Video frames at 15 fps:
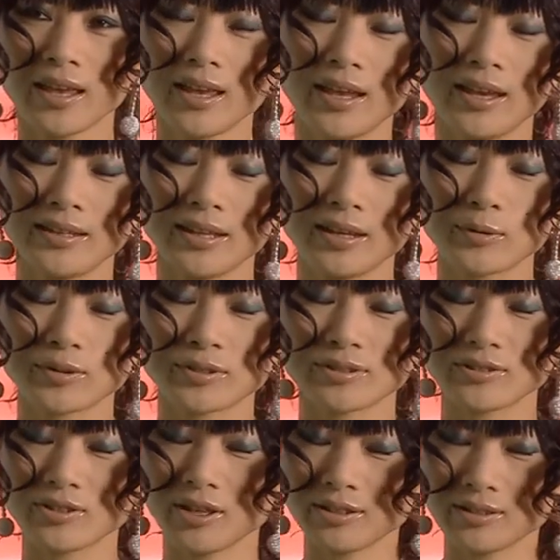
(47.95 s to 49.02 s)
And I was
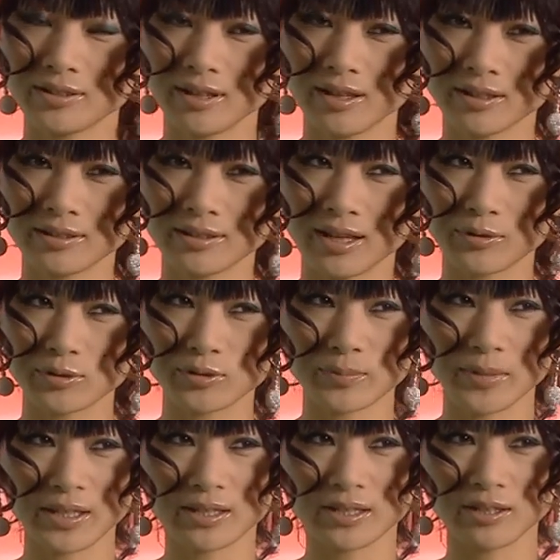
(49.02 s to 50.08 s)
jet lagged. I was
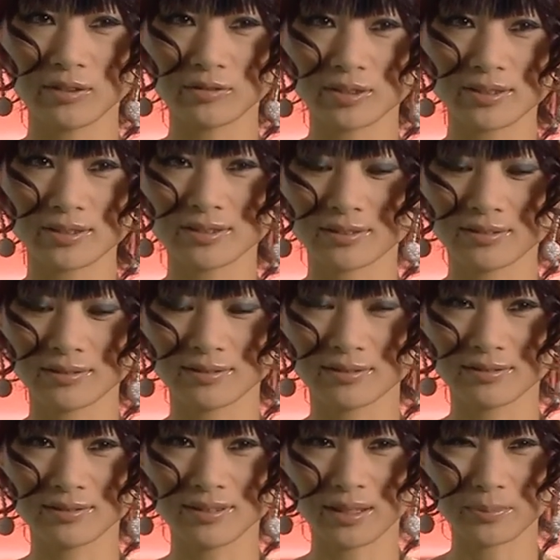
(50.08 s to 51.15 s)
making all this
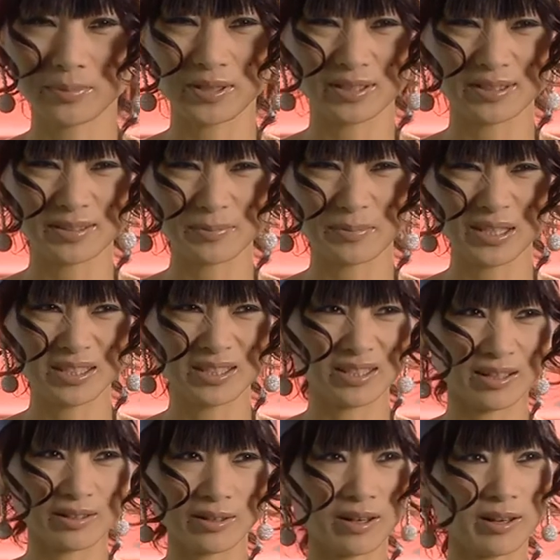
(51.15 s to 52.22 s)
dumplings, meat
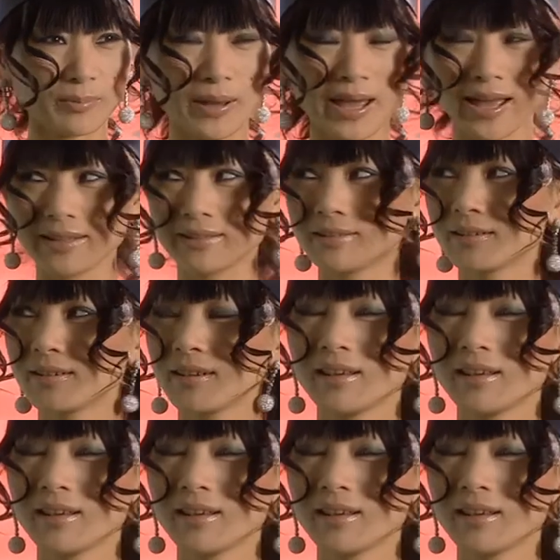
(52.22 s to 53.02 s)
are bad.